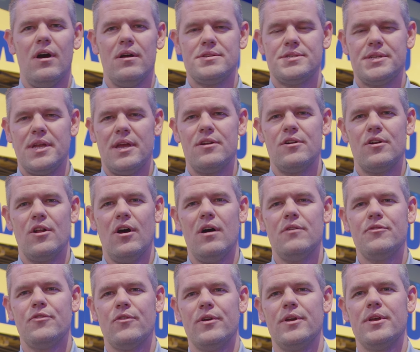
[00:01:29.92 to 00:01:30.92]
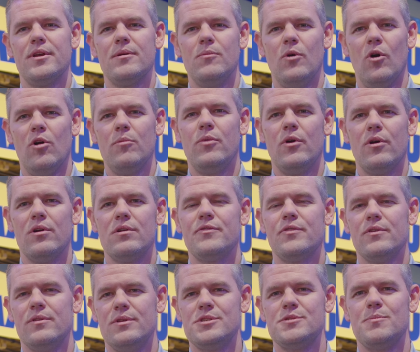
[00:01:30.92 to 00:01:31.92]
The standard offering moldboard
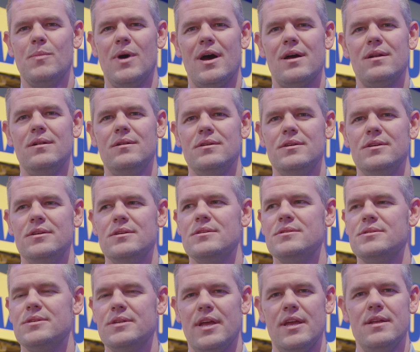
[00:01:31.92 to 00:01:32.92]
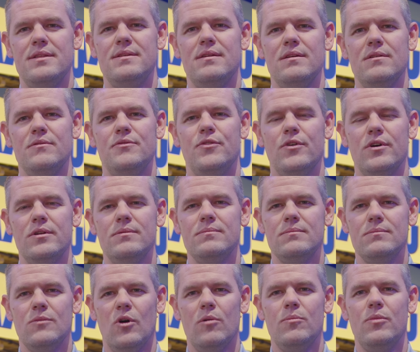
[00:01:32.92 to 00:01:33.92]
for this model is an 18-foot
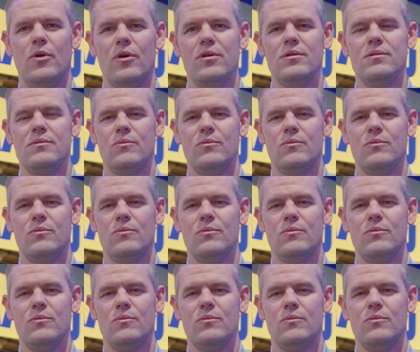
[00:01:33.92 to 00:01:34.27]
moldboard,